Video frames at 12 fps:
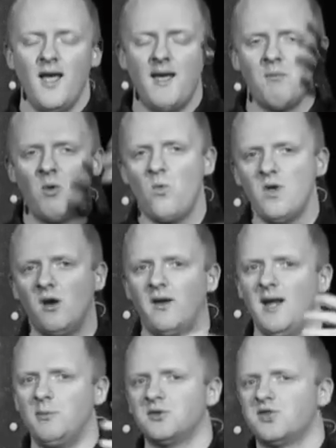And when we are
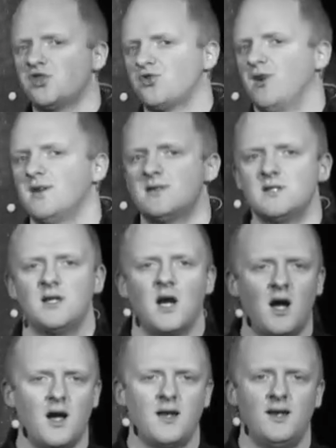able to trust
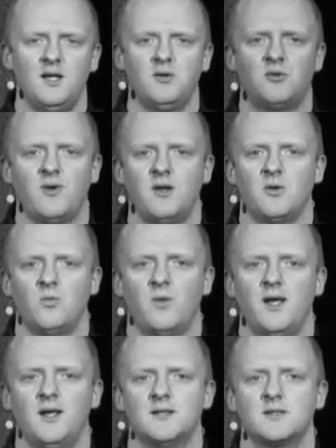God in greater
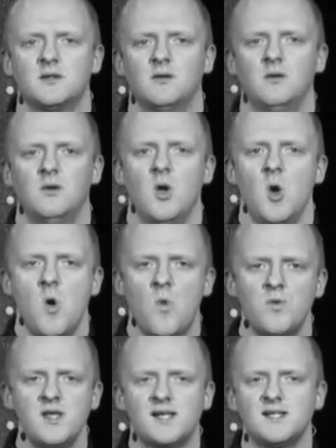ways,
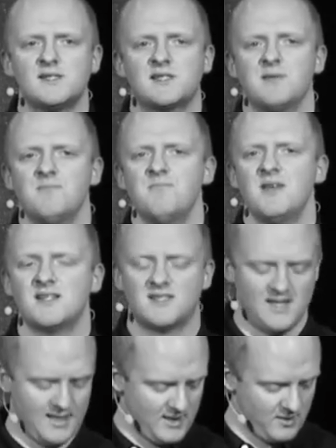when we can submit
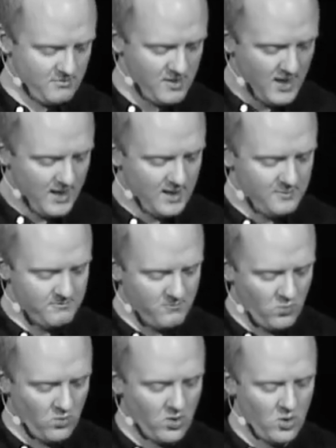to Him in
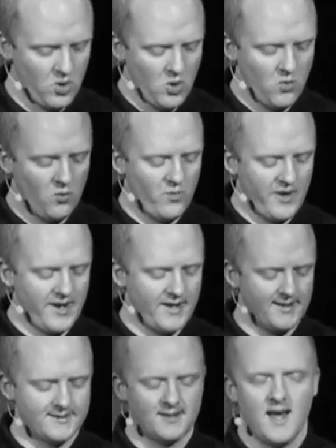more
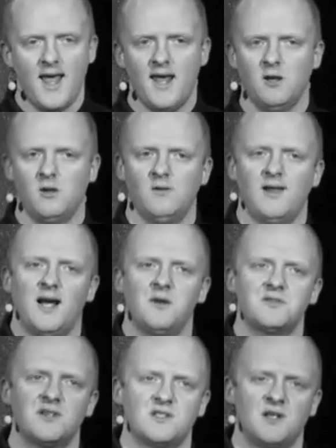ways, it
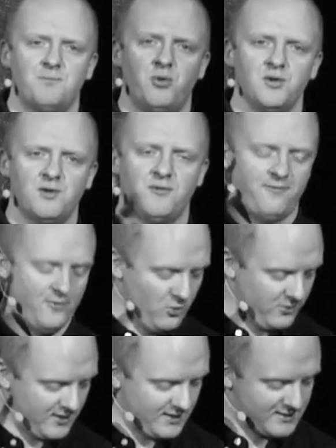allows us to put the
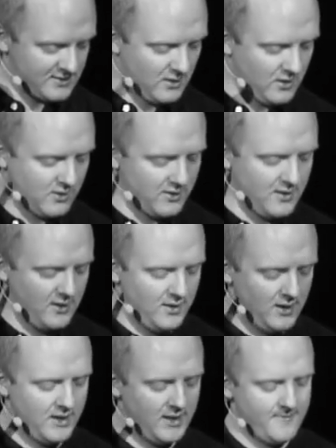focus on
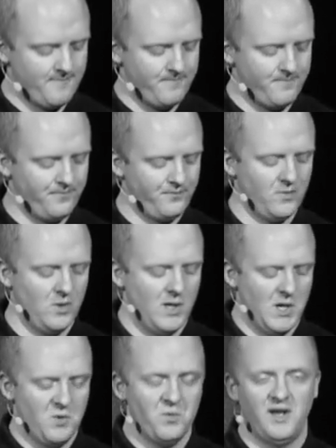Him.
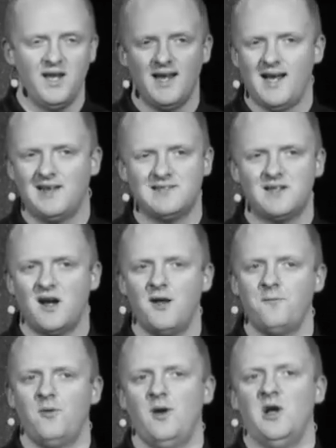We can ask
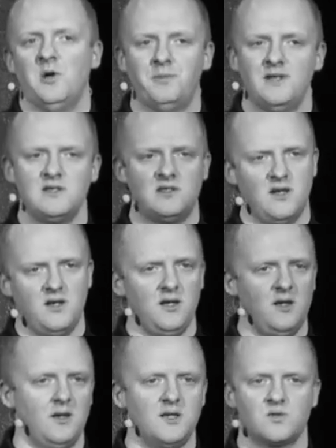God for help in
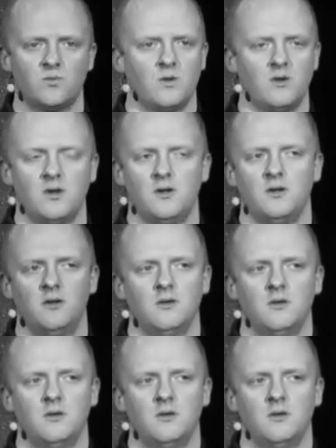studying His Word,